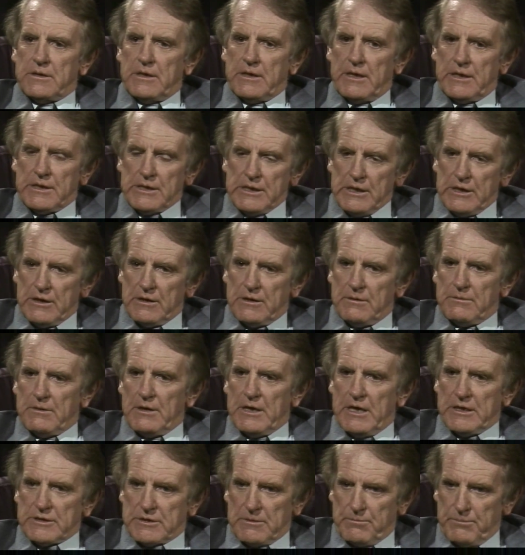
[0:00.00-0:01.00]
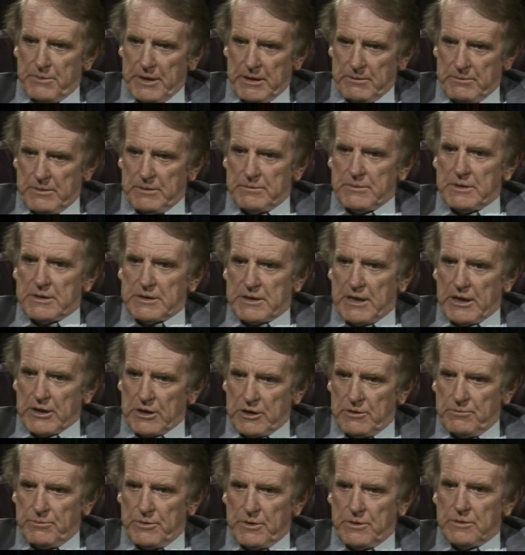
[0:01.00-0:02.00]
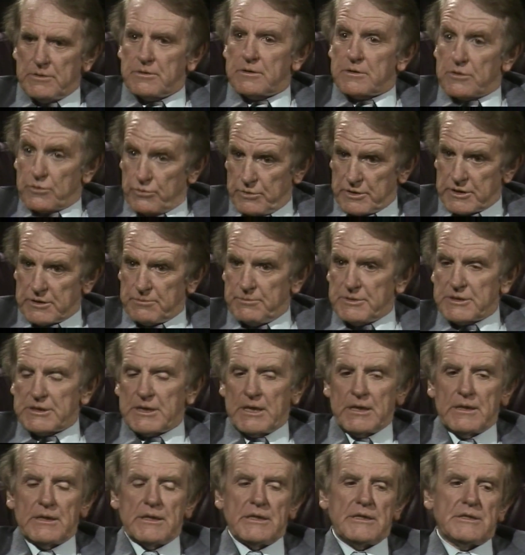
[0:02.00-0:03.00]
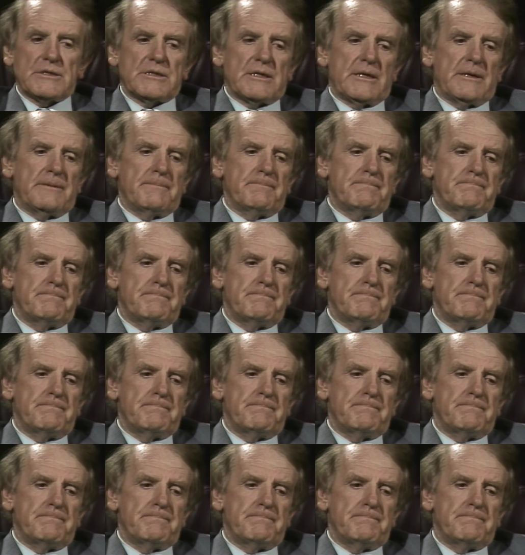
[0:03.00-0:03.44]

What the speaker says: a year as a minimum and take communion, Christmas and Easter.